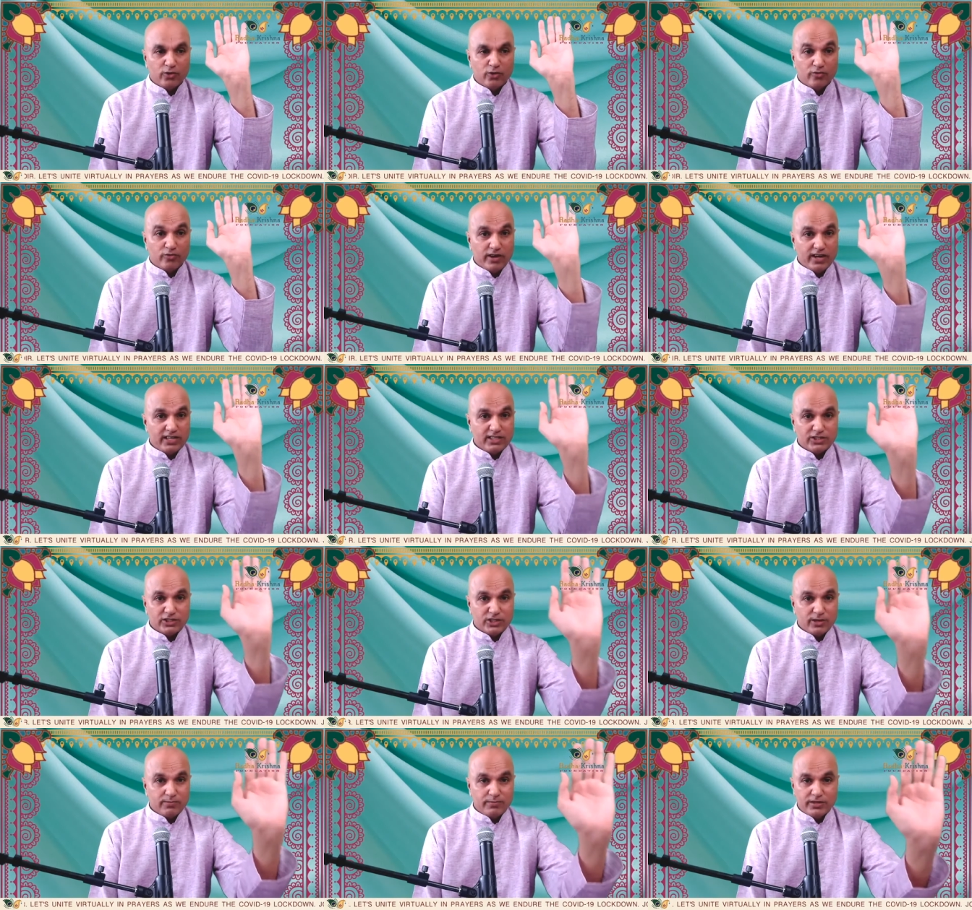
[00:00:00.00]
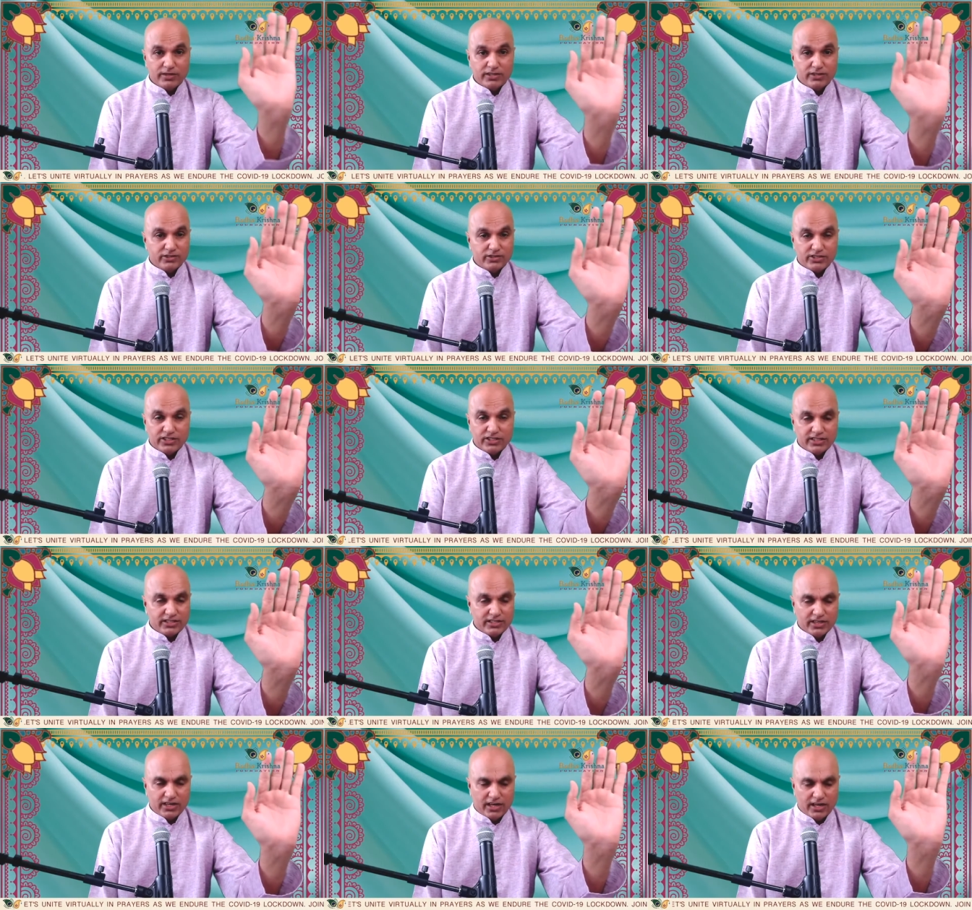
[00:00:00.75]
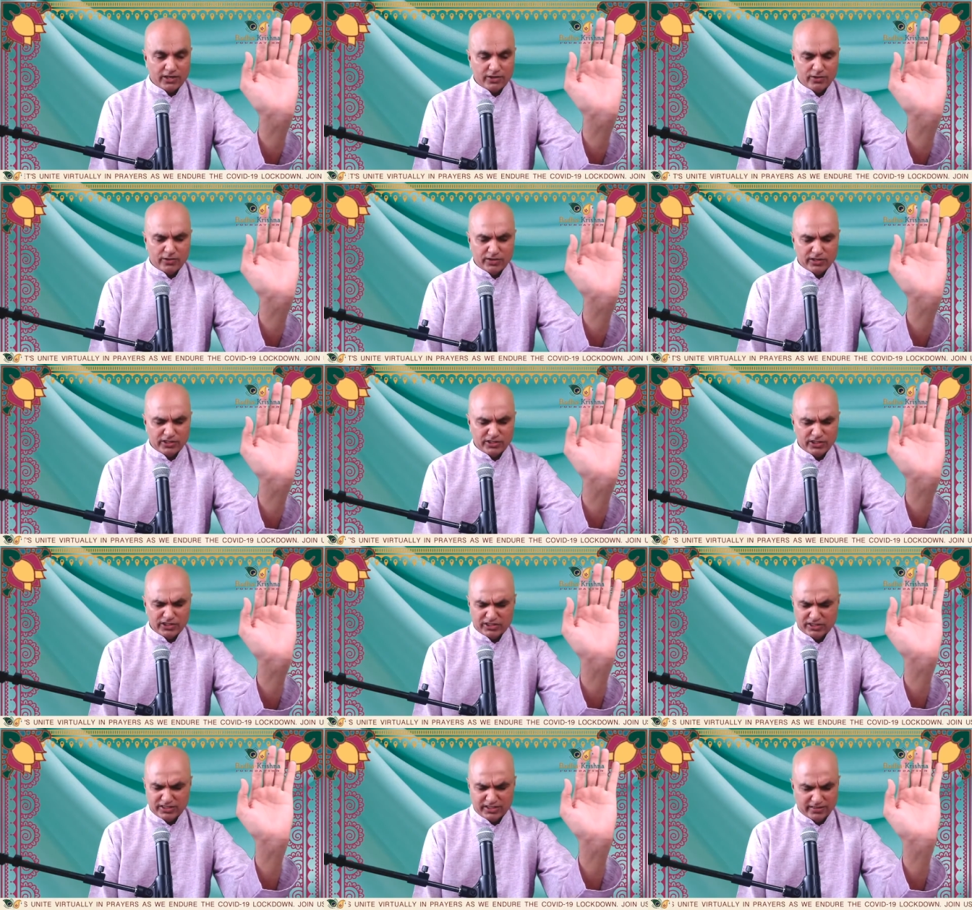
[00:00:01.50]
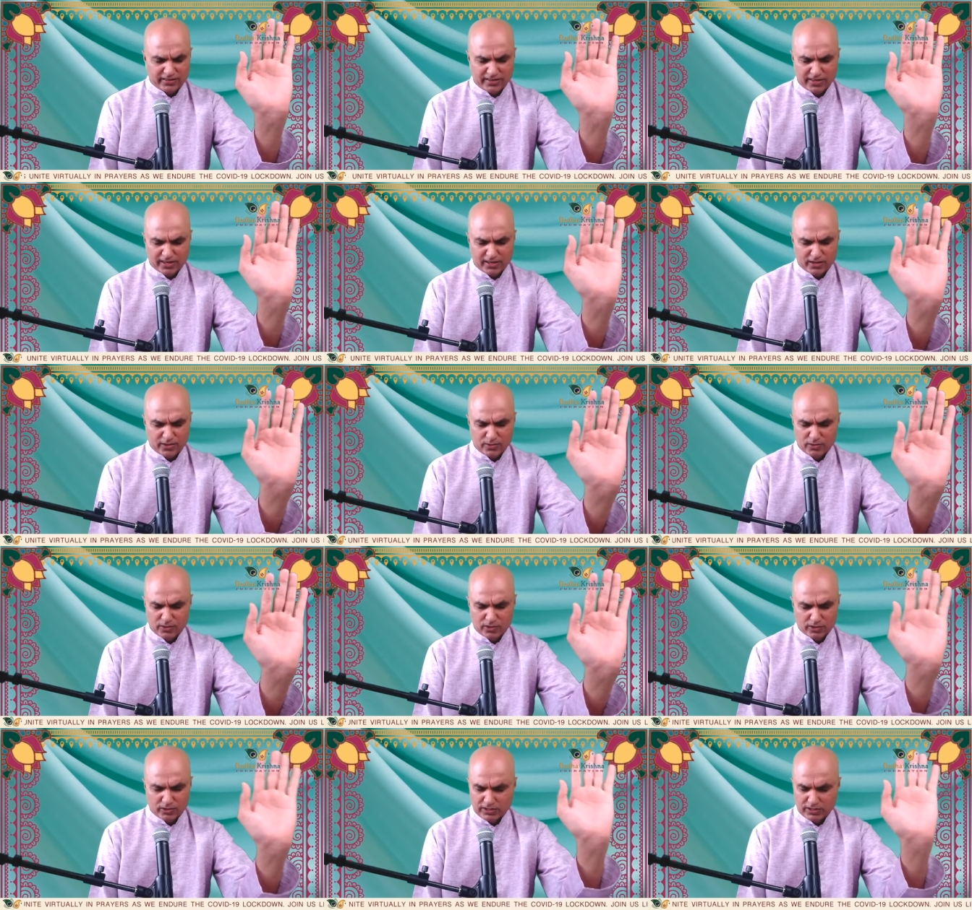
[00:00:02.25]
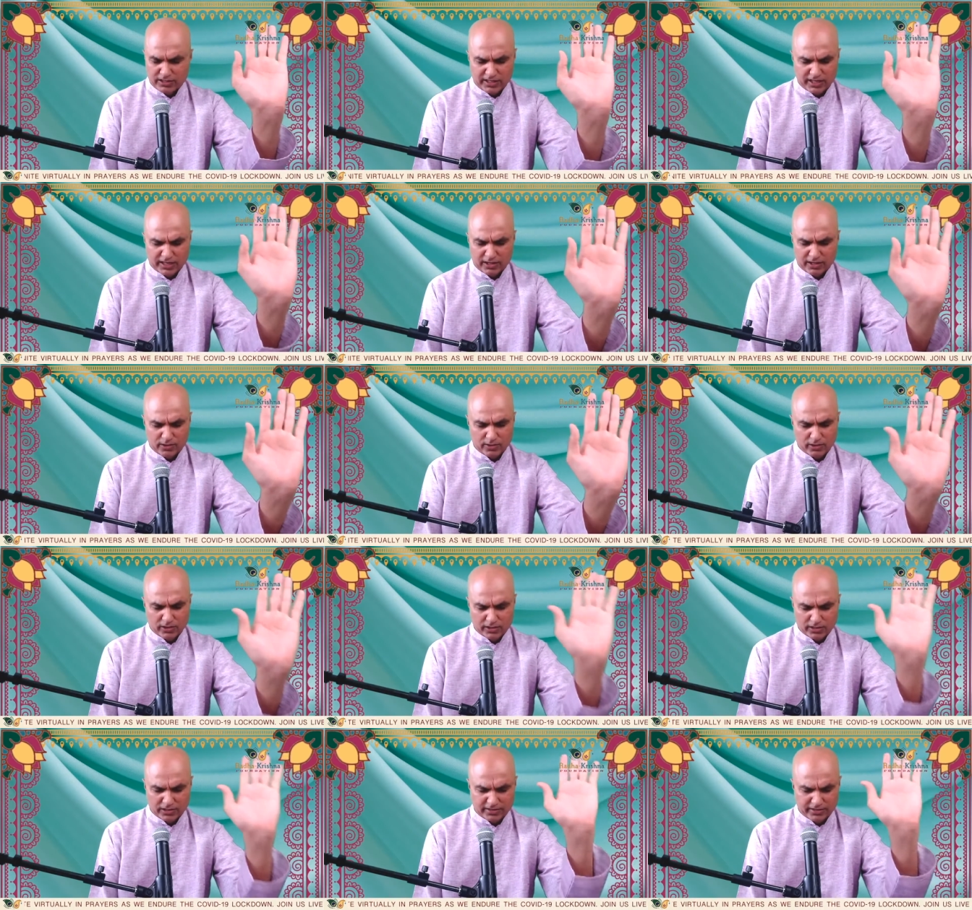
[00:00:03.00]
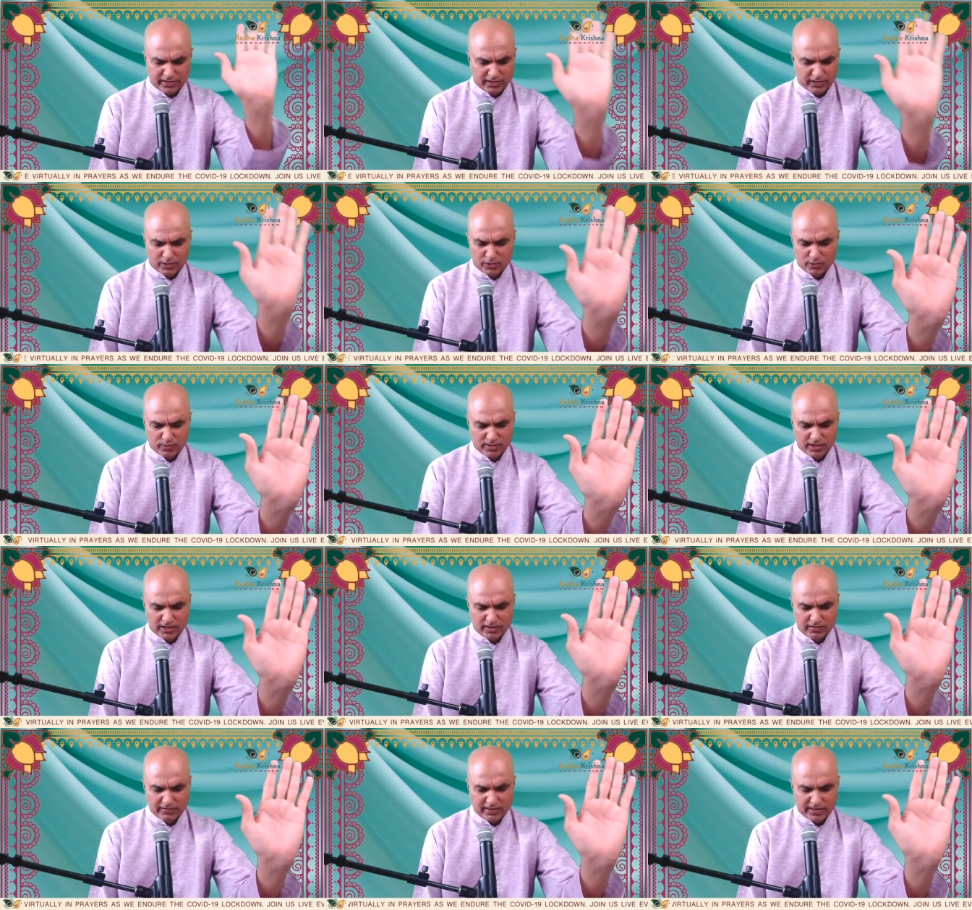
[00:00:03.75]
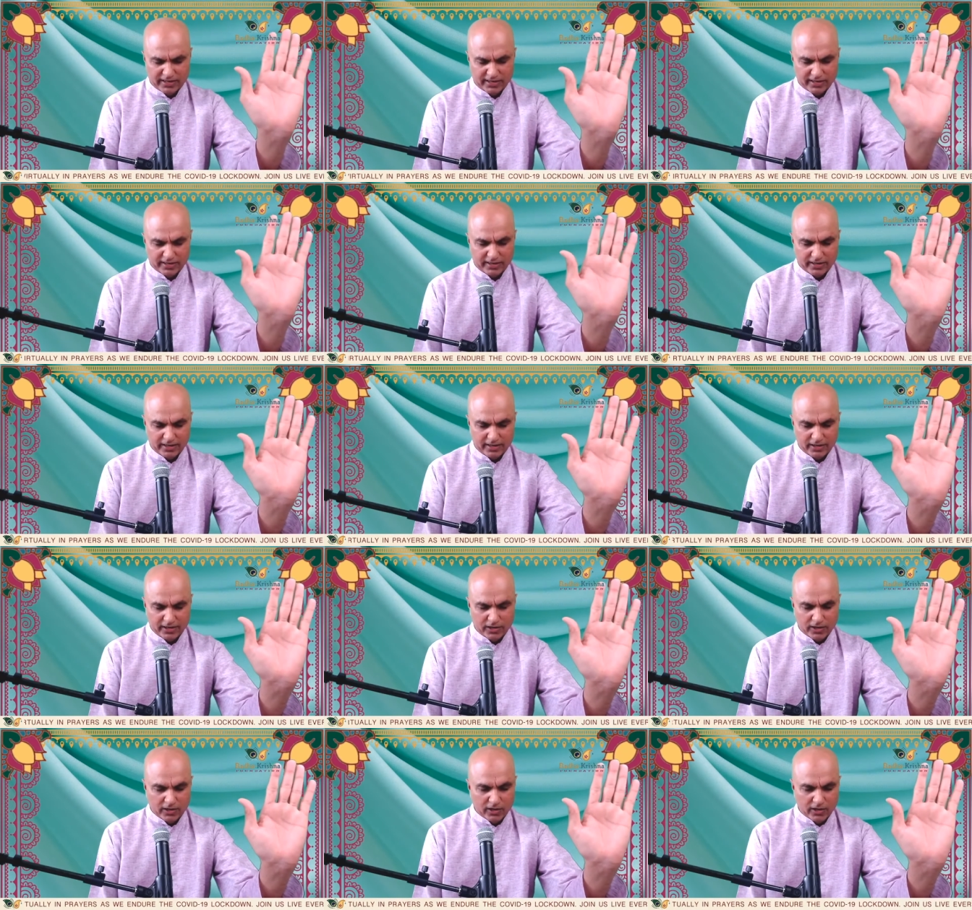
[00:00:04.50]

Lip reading: And you'll find something to say to God. You can just say, thank you, Lord. Thank you, Lord. Thank you, Bhagavan.